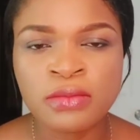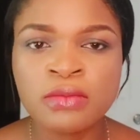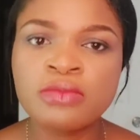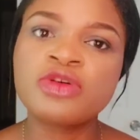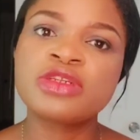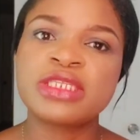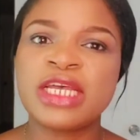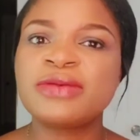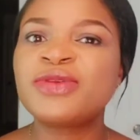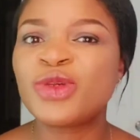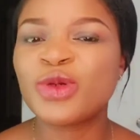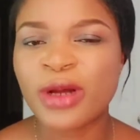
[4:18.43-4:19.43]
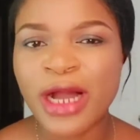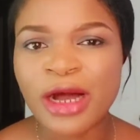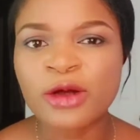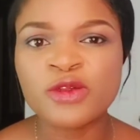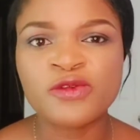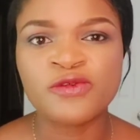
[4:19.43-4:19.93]
most times you're
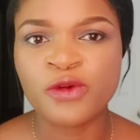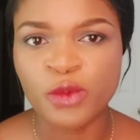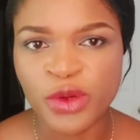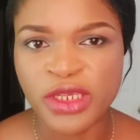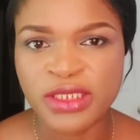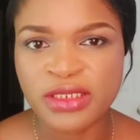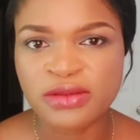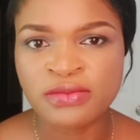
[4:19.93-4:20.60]
out for weeks,